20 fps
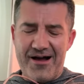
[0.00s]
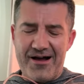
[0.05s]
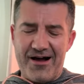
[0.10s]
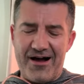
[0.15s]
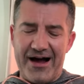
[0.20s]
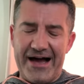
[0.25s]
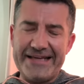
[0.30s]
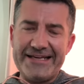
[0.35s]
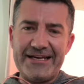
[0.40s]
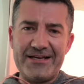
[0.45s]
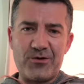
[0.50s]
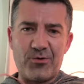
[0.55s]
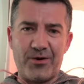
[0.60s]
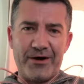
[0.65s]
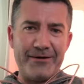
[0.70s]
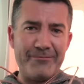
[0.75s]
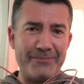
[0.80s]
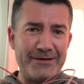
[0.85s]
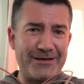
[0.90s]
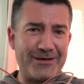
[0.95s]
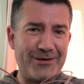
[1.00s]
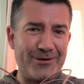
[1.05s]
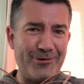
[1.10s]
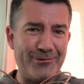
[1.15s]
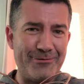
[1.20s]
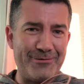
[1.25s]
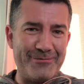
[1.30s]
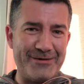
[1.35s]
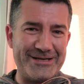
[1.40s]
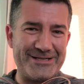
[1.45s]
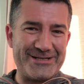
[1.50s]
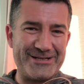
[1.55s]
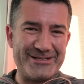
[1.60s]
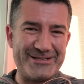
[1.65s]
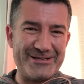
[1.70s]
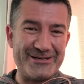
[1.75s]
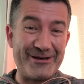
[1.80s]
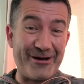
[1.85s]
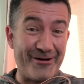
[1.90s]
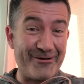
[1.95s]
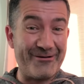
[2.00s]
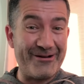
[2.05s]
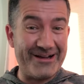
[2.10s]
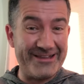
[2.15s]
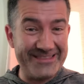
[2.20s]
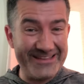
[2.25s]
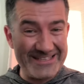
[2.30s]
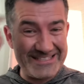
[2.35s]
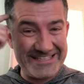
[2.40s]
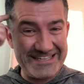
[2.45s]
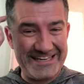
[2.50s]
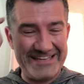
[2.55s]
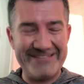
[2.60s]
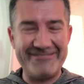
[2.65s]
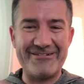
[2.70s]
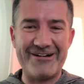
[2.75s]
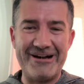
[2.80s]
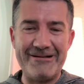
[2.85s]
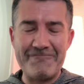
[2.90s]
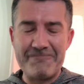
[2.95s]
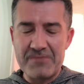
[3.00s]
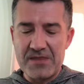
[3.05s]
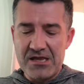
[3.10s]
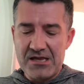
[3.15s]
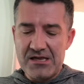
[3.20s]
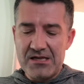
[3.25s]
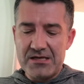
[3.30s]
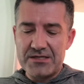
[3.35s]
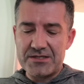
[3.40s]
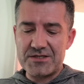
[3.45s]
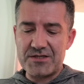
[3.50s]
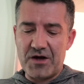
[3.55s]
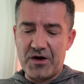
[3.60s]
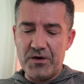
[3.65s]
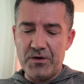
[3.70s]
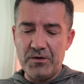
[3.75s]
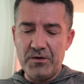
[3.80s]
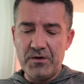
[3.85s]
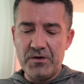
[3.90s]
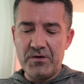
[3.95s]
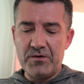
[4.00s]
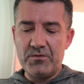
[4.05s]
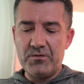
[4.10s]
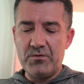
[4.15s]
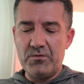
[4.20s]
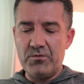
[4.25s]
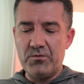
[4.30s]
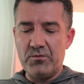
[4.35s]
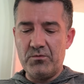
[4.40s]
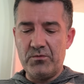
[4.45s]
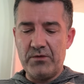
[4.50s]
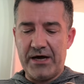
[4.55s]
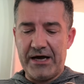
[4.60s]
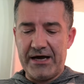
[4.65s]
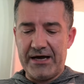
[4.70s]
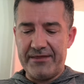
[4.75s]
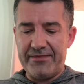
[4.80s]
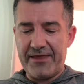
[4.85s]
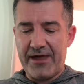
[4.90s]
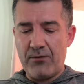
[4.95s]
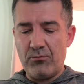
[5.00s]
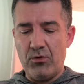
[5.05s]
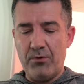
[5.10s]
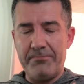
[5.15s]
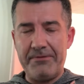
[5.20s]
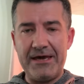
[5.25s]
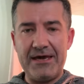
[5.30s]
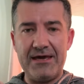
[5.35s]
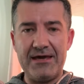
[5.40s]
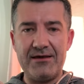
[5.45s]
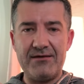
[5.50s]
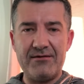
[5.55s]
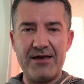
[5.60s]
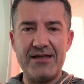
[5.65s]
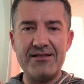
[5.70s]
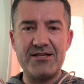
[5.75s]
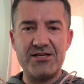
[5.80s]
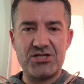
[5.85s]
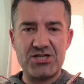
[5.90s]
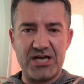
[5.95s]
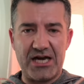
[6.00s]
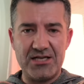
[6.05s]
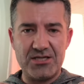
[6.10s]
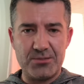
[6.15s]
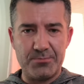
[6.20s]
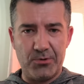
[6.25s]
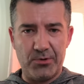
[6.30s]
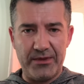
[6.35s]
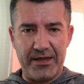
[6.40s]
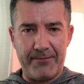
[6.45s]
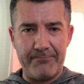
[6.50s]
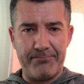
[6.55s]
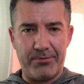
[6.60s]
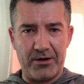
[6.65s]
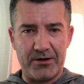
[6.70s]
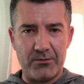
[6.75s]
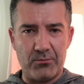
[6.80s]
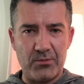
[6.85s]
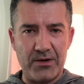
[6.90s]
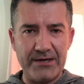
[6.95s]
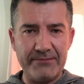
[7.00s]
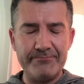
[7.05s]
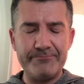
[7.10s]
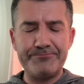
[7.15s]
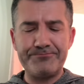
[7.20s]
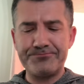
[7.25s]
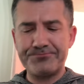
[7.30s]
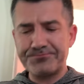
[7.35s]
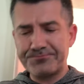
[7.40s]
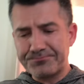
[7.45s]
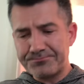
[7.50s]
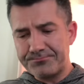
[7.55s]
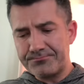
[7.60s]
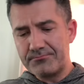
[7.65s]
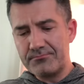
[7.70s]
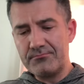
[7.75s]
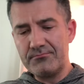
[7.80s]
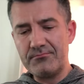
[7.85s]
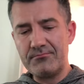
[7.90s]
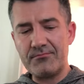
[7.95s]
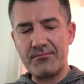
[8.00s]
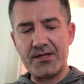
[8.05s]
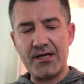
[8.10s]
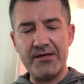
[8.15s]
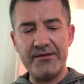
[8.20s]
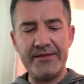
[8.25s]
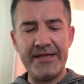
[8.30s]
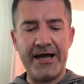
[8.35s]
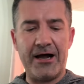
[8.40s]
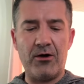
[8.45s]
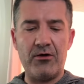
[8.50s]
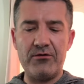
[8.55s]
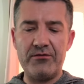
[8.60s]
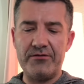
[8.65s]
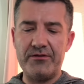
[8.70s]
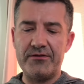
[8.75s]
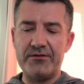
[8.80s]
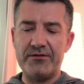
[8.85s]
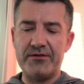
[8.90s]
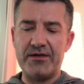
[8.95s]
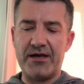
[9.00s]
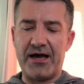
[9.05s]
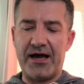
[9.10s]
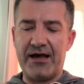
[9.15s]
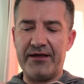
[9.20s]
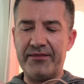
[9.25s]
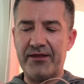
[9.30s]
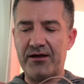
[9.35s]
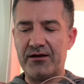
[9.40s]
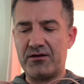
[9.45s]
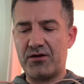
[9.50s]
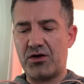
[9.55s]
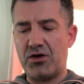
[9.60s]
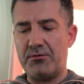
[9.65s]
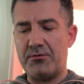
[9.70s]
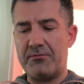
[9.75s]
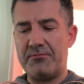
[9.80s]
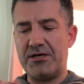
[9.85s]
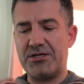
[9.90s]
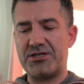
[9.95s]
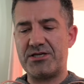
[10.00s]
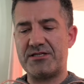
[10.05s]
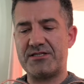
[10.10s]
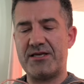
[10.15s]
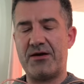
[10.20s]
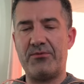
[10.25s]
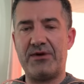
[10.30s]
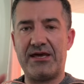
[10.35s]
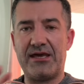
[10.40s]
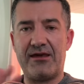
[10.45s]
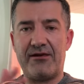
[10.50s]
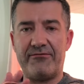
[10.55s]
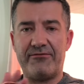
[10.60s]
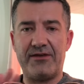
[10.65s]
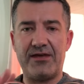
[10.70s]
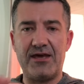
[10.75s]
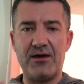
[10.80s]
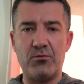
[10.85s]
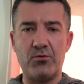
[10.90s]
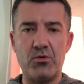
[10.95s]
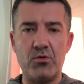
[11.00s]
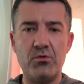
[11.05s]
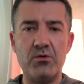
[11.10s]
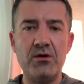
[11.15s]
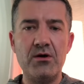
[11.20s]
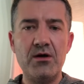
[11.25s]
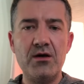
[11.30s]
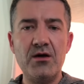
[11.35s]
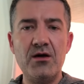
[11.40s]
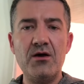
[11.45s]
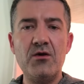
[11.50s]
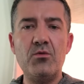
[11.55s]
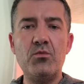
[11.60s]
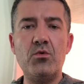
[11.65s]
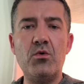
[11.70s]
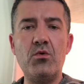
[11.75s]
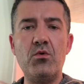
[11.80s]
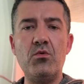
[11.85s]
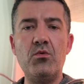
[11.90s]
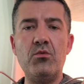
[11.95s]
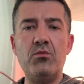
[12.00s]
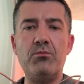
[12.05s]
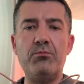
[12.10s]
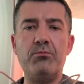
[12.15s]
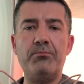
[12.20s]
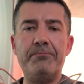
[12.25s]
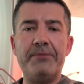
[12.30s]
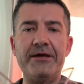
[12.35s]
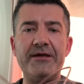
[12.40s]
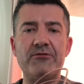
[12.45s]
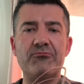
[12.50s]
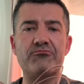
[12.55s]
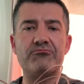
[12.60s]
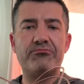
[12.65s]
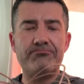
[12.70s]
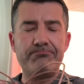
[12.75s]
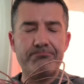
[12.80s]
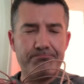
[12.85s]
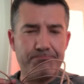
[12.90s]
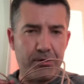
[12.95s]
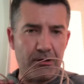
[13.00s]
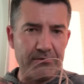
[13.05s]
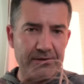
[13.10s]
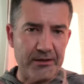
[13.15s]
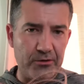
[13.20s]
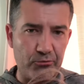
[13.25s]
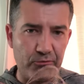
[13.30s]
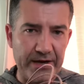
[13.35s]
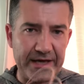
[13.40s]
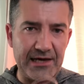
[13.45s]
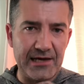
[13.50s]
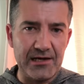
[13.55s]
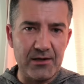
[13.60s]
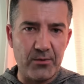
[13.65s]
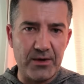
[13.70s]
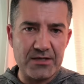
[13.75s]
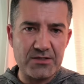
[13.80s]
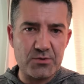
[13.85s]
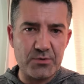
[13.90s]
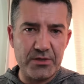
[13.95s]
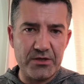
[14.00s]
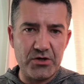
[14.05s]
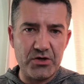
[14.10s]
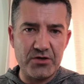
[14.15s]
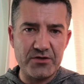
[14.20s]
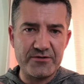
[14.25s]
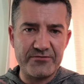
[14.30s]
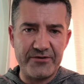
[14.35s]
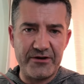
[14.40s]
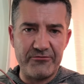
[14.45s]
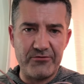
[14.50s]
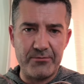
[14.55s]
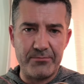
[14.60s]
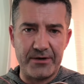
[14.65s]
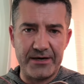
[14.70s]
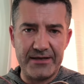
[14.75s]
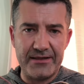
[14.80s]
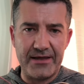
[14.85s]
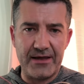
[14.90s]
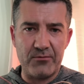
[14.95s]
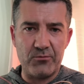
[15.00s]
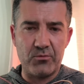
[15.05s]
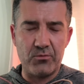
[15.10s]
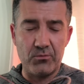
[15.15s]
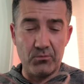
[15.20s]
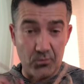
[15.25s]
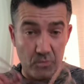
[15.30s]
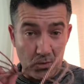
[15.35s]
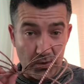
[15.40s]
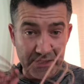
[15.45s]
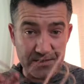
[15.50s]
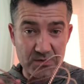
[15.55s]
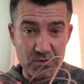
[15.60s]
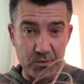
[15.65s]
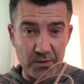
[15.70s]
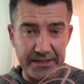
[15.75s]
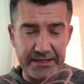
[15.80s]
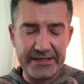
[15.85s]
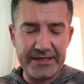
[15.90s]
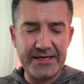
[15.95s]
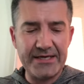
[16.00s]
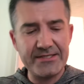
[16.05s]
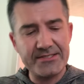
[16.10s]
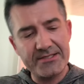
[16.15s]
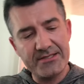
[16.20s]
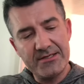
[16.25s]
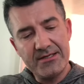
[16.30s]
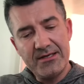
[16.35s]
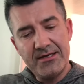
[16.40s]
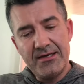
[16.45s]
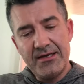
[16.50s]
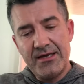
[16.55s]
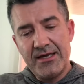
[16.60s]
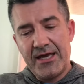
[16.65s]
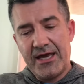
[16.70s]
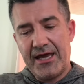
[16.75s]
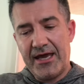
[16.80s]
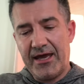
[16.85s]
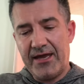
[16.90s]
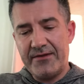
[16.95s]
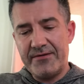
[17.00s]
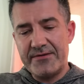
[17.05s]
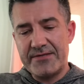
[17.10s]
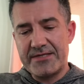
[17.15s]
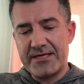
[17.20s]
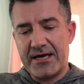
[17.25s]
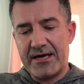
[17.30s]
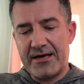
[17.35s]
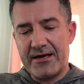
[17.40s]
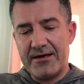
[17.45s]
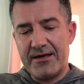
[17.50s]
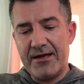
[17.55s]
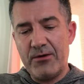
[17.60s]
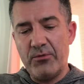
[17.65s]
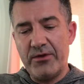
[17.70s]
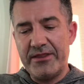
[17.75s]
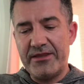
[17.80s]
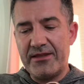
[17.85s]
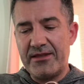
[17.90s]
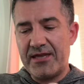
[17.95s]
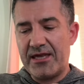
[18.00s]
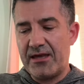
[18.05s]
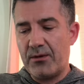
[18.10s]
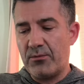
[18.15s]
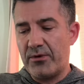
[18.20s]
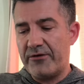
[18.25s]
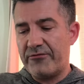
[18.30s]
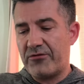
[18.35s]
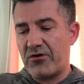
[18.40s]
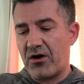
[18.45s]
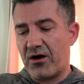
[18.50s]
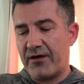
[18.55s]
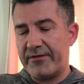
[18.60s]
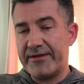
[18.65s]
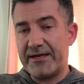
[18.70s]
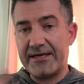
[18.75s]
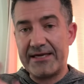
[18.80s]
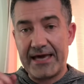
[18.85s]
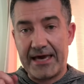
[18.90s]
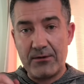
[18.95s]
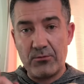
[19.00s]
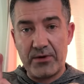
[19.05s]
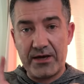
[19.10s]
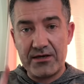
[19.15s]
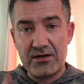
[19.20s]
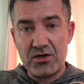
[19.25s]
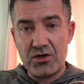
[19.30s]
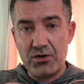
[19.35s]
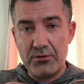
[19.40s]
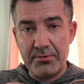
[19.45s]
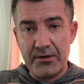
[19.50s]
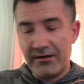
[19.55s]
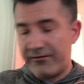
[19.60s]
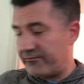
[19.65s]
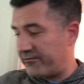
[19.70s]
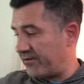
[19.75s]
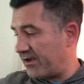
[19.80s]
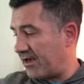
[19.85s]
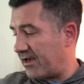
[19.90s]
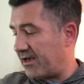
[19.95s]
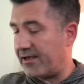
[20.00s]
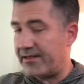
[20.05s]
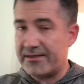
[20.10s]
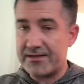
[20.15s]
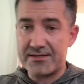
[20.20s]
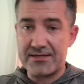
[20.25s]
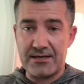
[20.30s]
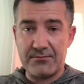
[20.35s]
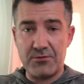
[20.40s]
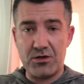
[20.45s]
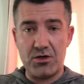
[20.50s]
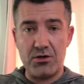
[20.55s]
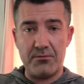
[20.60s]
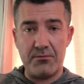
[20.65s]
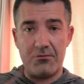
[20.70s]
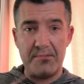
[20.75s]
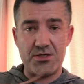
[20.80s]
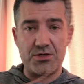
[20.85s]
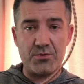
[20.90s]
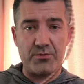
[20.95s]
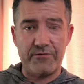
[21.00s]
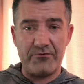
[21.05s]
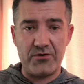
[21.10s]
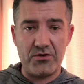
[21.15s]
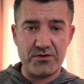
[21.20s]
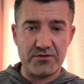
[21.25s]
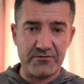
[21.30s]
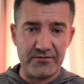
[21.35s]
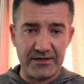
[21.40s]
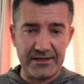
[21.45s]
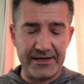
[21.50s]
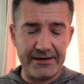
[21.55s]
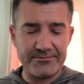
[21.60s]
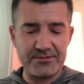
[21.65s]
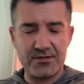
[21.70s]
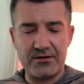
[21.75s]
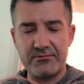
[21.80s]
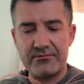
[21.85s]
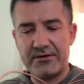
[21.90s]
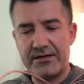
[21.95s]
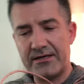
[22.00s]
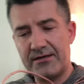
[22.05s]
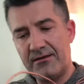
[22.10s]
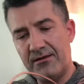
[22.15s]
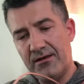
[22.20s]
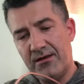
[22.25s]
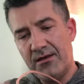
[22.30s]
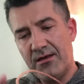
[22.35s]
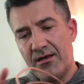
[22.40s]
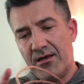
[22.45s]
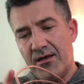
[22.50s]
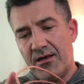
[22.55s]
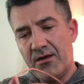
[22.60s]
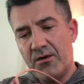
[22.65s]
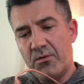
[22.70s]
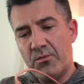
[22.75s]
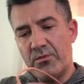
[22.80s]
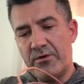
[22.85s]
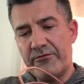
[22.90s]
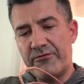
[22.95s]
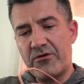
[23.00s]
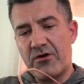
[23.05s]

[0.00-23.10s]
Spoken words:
I need quite a big qubit measure to go around this head, right? So that will be interchangeable, that bottom one. Now, the other qubit measures that we have here will be probably the regular ones we use for everybody that wants one of these. And within here, we've got the gateway qubit, the same qubit measure we've used for the laptop ring. We've